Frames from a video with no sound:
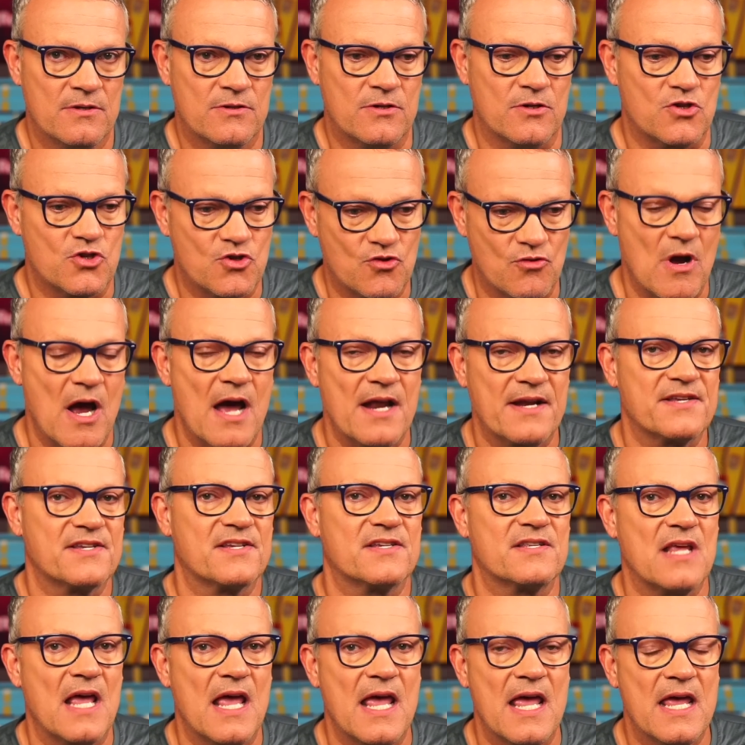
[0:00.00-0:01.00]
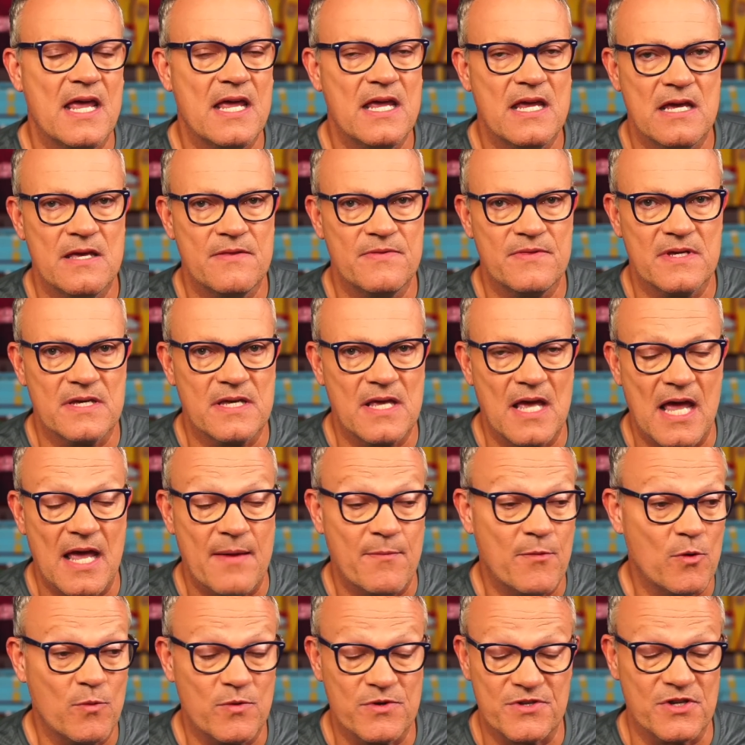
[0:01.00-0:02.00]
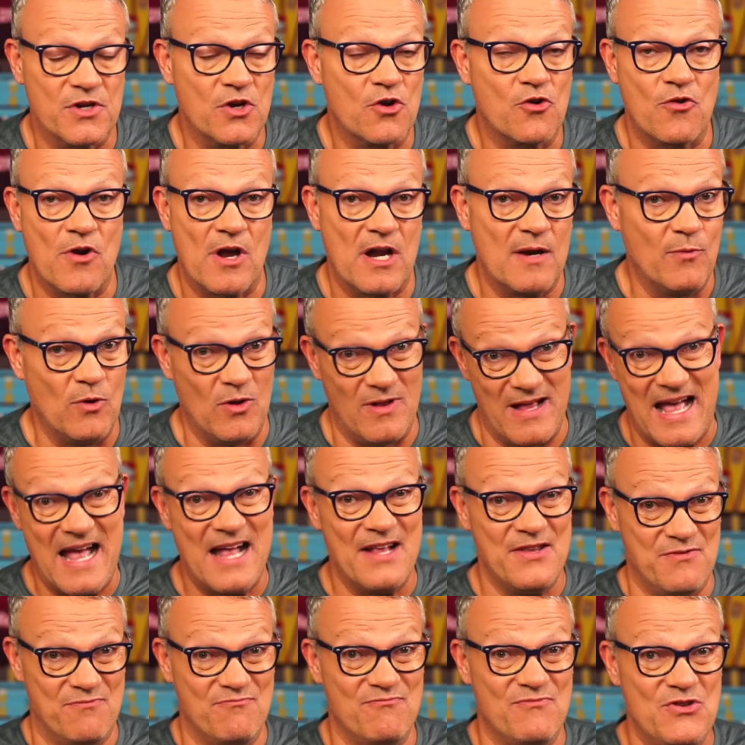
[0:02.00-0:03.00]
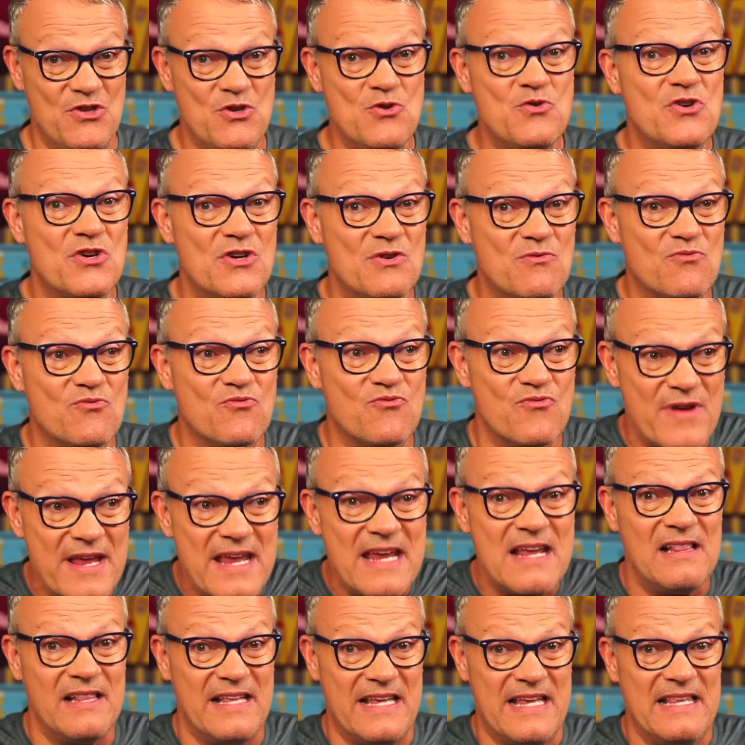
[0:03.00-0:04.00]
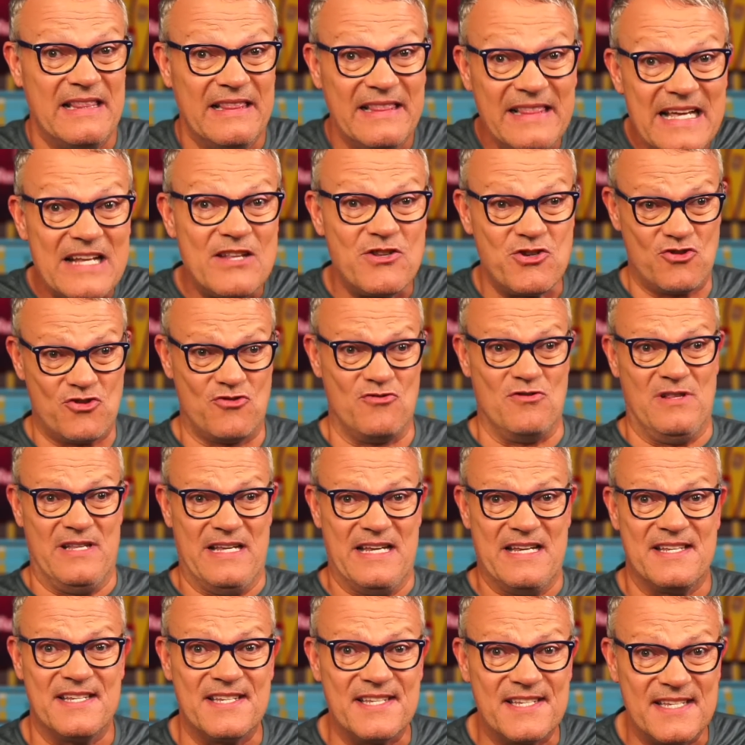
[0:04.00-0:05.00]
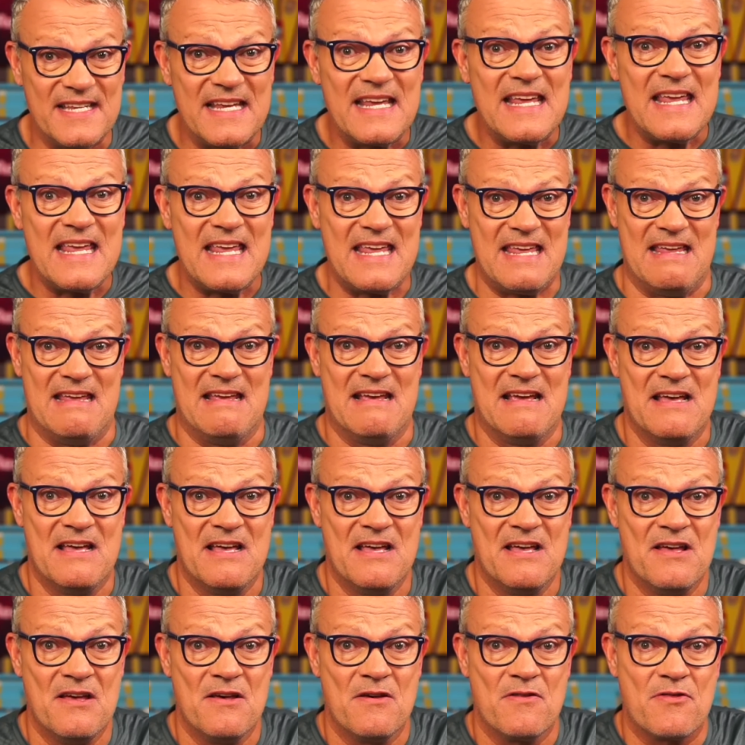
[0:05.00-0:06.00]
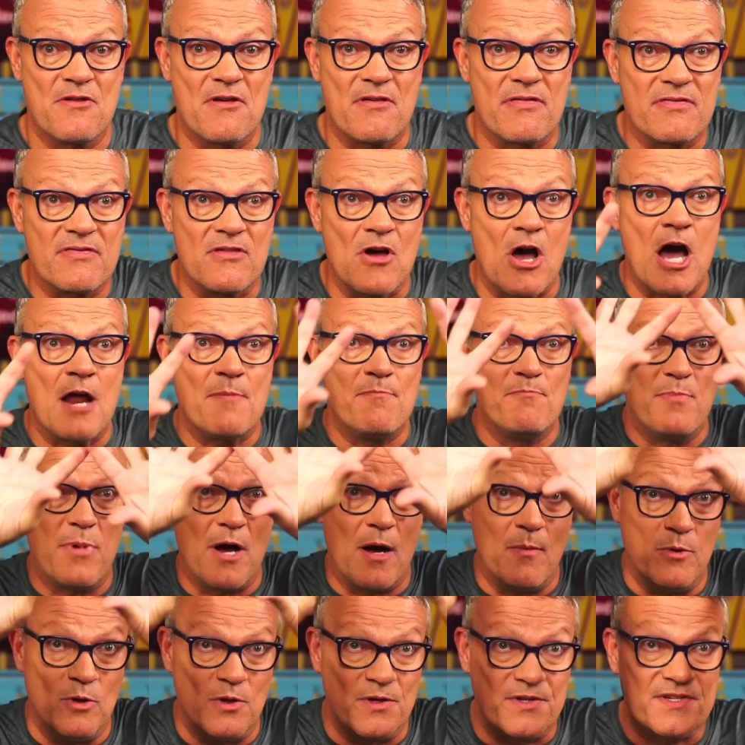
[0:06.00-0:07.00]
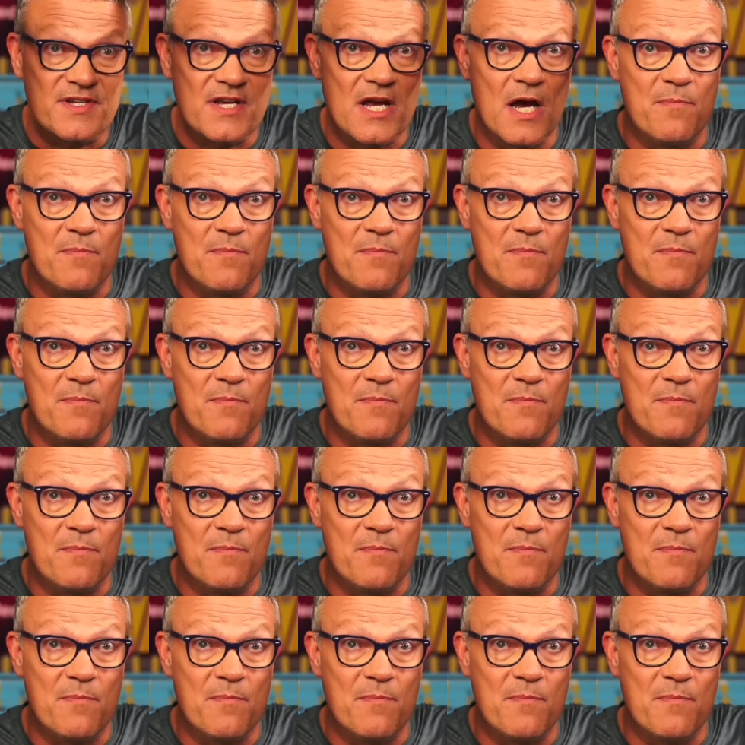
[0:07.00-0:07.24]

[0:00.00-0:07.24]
to try to stay in the game. It was incredible. And you could really, literally see the thought bubbles